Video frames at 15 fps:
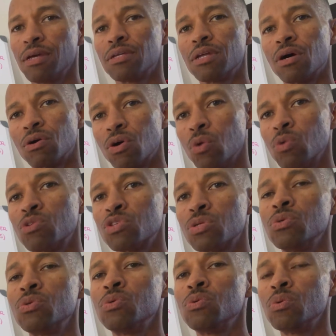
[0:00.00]
Now go
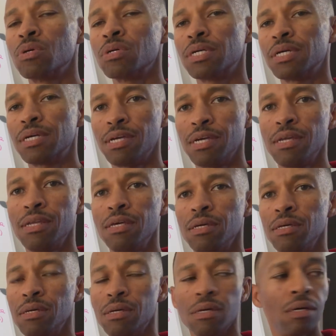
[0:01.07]
to
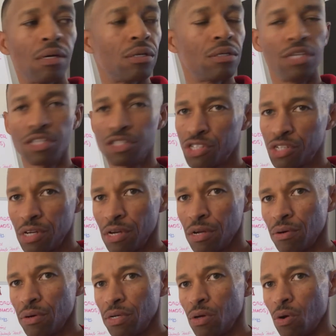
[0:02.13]
any
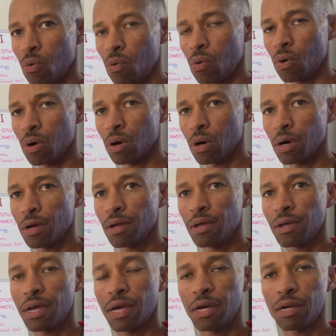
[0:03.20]
dictionary or
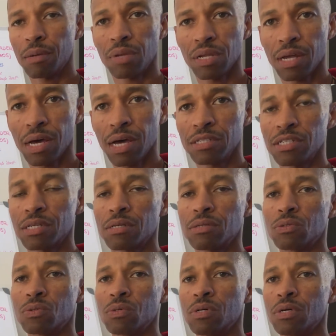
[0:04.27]

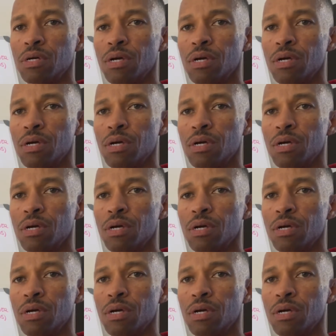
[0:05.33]
etymological